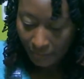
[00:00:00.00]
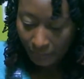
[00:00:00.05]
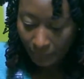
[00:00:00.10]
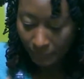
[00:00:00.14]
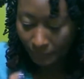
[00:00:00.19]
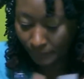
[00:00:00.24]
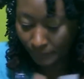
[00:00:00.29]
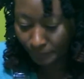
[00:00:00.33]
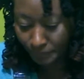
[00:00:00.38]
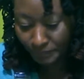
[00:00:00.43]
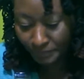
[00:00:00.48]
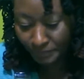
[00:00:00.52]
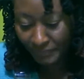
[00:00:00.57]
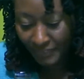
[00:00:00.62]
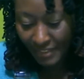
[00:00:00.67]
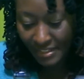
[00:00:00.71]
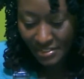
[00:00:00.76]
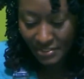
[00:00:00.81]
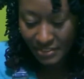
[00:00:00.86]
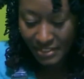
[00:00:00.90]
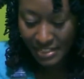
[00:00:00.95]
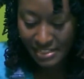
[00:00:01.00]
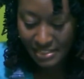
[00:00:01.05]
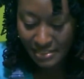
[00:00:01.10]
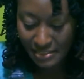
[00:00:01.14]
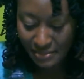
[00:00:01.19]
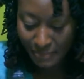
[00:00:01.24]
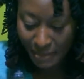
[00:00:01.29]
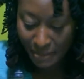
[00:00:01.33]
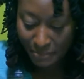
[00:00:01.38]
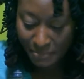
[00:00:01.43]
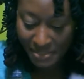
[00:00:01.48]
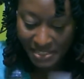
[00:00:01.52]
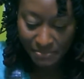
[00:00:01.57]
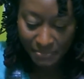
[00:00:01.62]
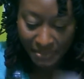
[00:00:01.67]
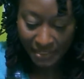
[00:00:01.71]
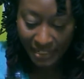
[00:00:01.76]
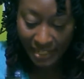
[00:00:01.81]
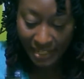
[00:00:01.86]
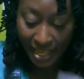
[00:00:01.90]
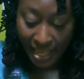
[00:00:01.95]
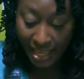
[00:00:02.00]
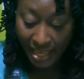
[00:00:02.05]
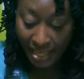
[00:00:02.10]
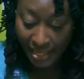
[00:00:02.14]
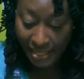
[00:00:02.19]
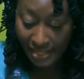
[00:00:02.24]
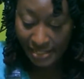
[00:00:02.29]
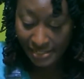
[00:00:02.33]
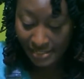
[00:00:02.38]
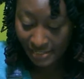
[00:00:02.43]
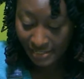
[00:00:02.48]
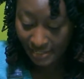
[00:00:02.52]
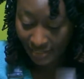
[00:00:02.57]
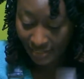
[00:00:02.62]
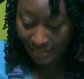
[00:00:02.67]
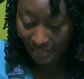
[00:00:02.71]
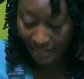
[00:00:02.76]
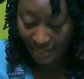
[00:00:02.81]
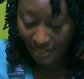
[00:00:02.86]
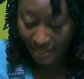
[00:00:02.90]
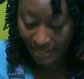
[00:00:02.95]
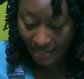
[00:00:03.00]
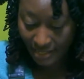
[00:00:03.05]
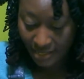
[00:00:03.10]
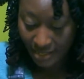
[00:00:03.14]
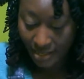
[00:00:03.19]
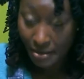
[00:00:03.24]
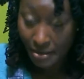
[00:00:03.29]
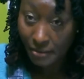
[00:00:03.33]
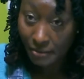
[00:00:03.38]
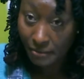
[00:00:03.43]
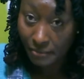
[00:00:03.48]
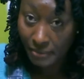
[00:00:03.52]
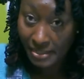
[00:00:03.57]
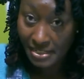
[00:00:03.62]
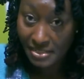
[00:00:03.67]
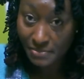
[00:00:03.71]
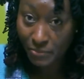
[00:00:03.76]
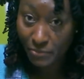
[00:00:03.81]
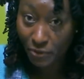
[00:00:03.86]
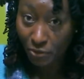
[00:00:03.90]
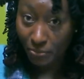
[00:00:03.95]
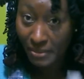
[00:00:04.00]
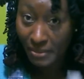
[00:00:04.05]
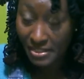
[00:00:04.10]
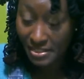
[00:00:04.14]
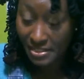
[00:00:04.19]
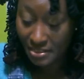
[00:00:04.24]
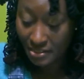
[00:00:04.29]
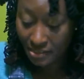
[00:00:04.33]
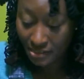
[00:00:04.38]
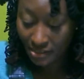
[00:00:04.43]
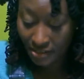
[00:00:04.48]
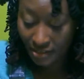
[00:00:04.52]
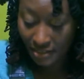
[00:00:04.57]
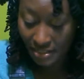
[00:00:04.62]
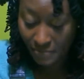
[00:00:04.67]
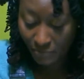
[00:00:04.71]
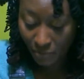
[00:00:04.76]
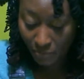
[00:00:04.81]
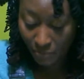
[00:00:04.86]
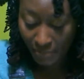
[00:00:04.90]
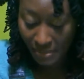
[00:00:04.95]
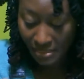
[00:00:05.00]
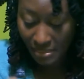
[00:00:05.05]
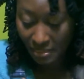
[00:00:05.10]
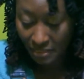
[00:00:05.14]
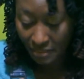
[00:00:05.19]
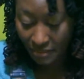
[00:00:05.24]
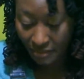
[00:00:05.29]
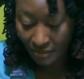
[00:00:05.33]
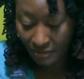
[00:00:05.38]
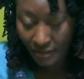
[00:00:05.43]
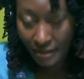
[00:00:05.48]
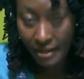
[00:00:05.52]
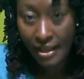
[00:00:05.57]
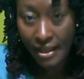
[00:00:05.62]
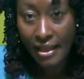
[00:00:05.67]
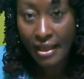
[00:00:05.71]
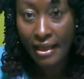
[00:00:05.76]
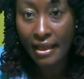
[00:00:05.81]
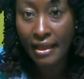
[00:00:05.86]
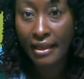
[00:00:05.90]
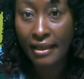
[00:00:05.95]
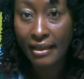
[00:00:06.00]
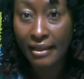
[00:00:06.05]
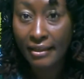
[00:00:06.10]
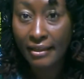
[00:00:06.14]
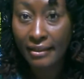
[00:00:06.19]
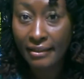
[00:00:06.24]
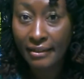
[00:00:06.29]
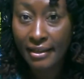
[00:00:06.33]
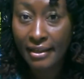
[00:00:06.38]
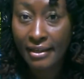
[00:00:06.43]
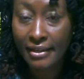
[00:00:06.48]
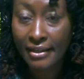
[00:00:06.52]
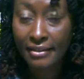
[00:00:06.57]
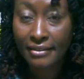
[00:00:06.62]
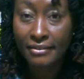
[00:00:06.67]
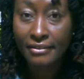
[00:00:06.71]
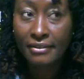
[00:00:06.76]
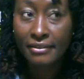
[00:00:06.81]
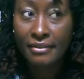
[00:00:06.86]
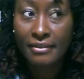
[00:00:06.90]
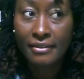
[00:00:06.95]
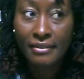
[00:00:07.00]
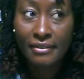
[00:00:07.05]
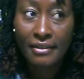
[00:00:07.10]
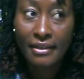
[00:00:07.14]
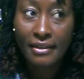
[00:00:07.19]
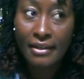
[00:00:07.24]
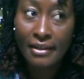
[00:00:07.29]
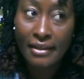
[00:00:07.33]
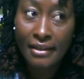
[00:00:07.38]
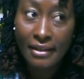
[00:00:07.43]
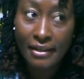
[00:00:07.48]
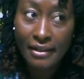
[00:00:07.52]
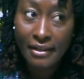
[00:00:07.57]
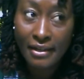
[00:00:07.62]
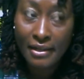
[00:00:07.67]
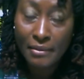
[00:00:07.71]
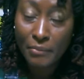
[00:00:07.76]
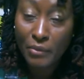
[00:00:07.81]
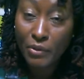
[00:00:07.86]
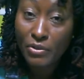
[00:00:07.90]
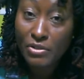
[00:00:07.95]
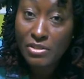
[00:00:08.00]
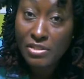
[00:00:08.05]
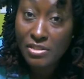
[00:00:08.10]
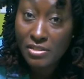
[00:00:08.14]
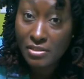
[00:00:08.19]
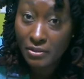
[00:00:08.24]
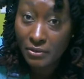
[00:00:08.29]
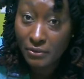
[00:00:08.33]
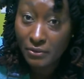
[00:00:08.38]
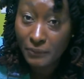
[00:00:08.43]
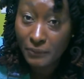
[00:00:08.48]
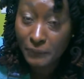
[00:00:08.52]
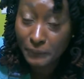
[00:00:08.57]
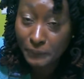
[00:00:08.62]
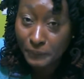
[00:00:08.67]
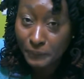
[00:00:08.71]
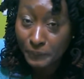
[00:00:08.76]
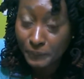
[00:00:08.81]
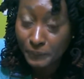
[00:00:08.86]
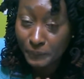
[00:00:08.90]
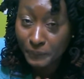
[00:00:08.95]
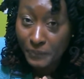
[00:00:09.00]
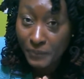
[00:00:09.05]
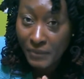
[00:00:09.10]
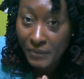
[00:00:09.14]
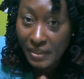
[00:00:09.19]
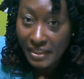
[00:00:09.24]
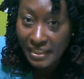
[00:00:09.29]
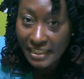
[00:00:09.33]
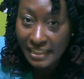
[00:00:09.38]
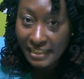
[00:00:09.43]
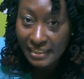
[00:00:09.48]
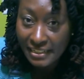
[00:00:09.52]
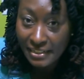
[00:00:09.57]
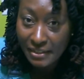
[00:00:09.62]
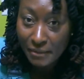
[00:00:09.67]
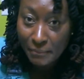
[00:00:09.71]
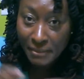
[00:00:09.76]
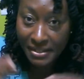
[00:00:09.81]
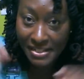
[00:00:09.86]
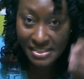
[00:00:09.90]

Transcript: So this is my mixed media, and experimenting here, and I'm also getting out my